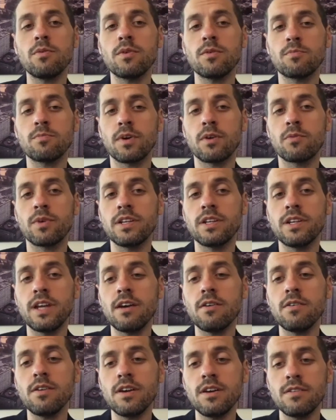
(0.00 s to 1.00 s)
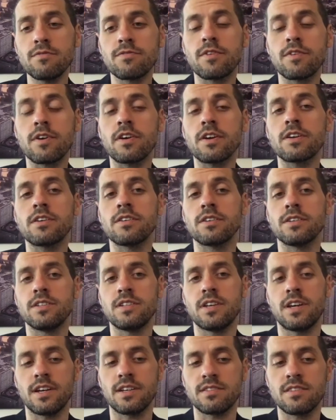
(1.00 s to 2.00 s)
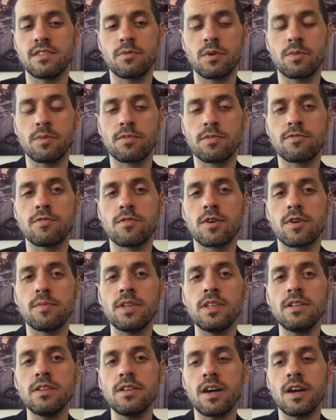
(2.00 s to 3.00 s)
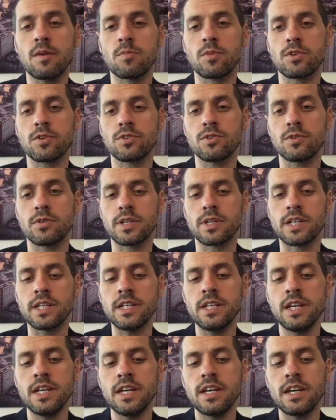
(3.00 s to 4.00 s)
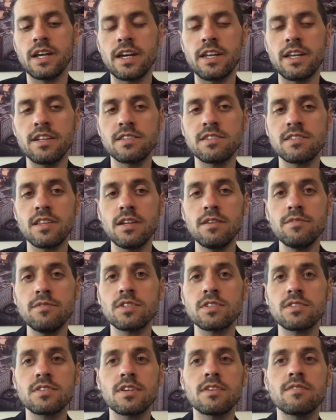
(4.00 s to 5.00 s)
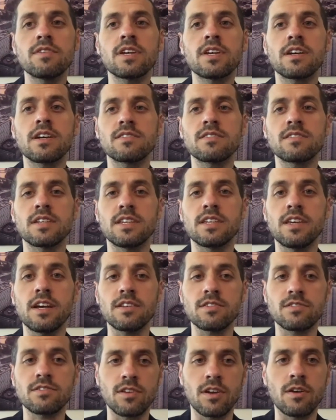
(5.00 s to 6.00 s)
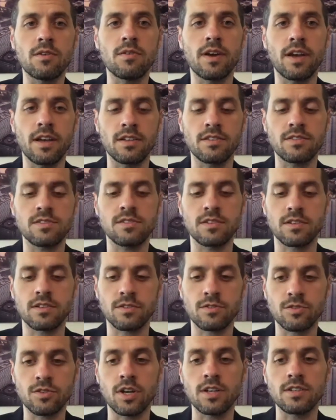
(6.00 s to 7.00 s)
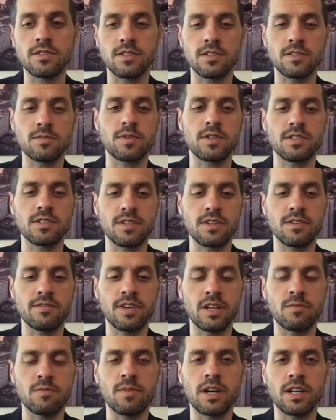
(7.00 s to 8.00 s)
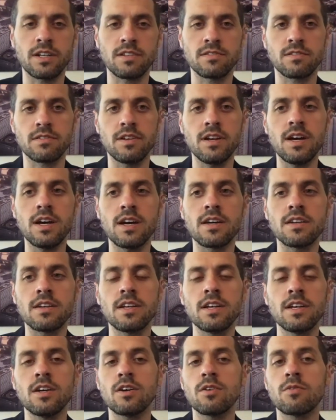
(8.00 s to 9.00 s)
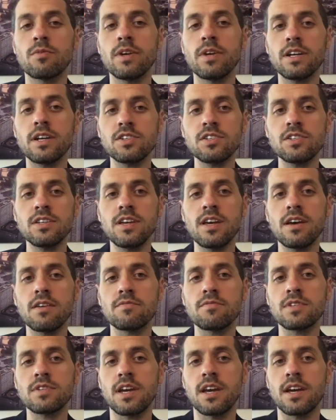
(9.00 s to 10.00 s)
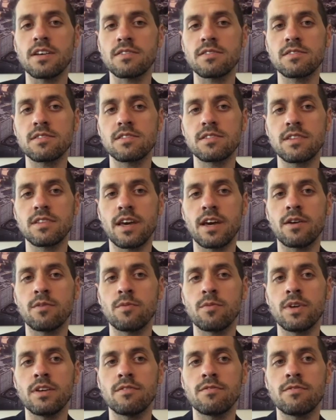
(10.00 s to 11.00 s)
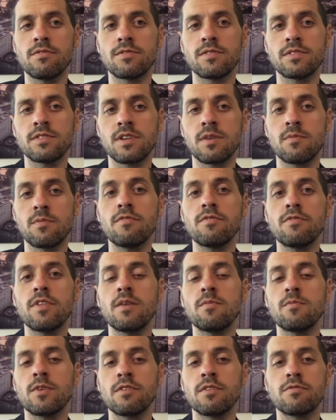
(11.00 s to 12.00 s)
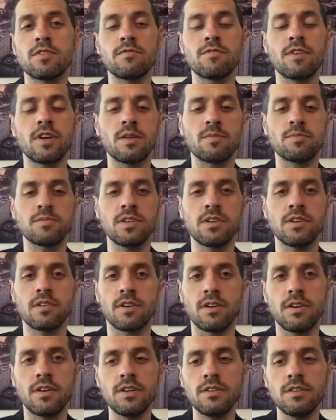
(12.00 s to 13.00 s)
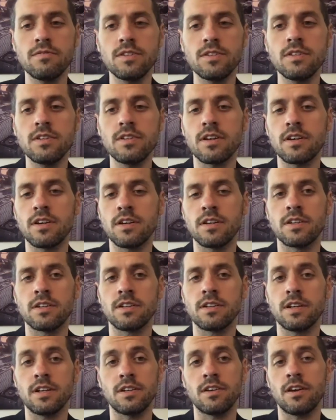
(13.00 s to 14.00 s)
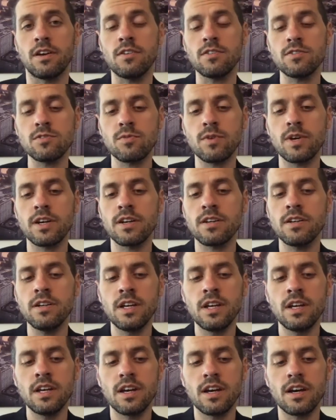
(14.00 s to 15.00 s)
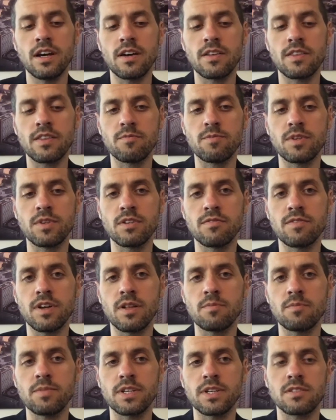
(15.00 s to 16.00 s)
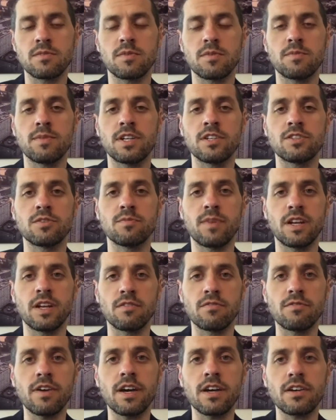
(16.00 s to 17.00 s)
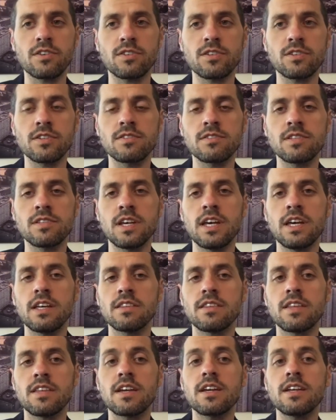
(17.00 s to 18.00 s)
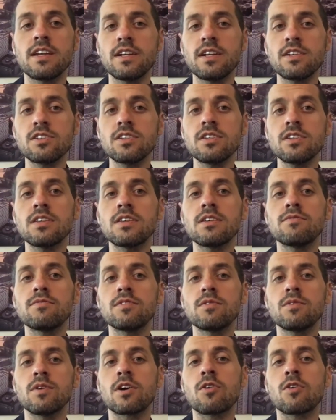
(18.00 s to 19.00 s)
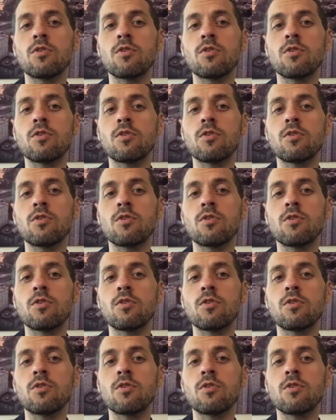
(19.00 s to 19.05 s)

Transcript: will but we now have very good tests that we perform in the laboratory. And instead of just giving us a yes no answer, does this person have antibodies or not? we actually have tests that we've some of them we've developed here at harvard and, and elsewhere uh, they've been developed by some of the major manufacturers they can actually give you a